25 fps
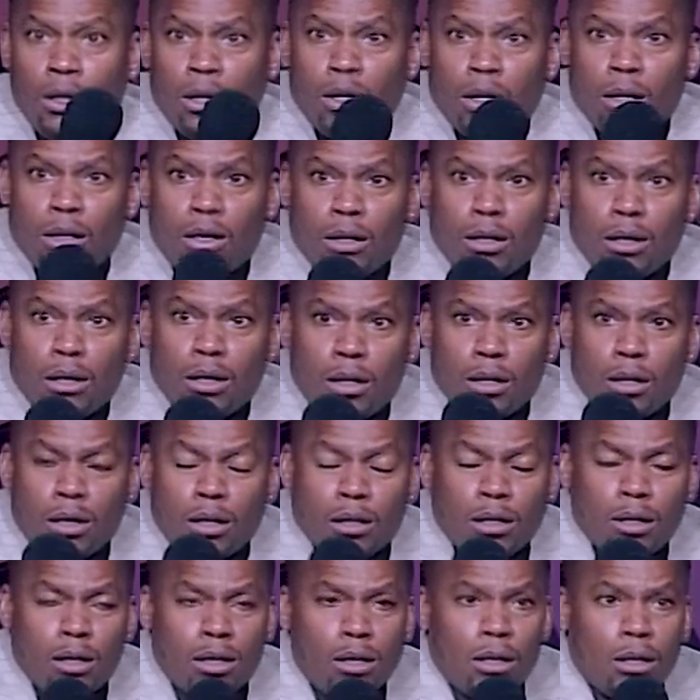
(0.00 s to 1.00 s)

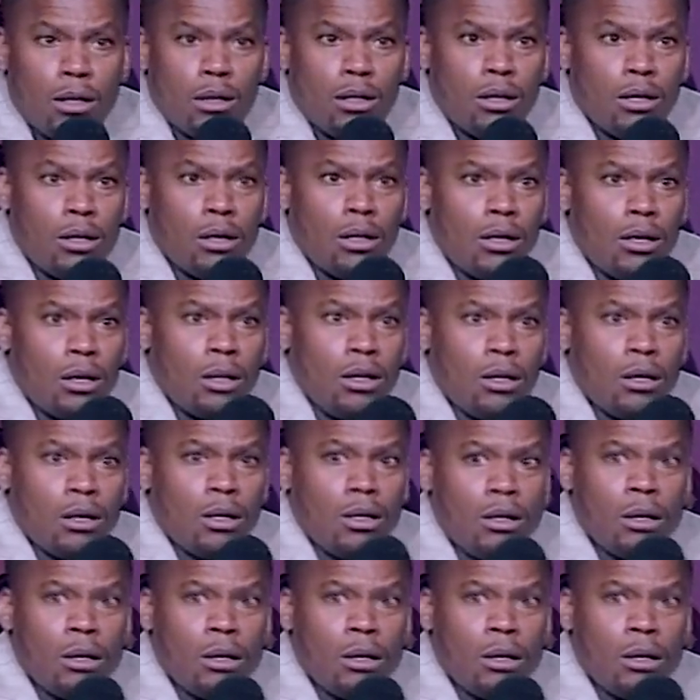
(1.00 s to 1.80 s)
[no speech]